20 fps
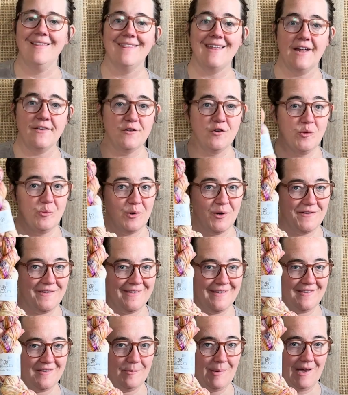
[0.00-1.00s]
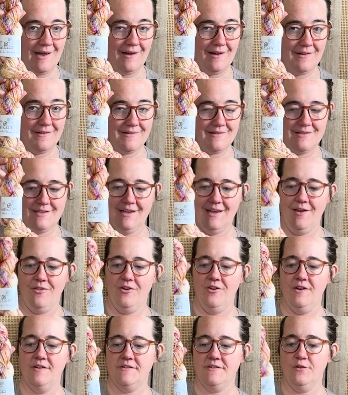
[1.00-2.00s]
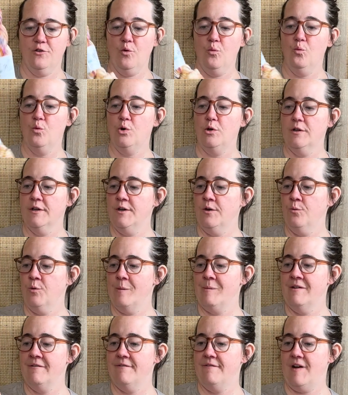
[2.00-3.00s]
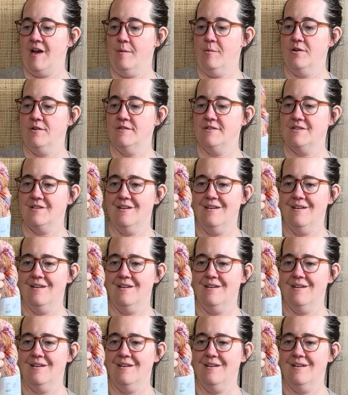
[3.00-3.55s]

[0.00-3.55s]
That's who puts this box together. It's the Woolen Women Fibers.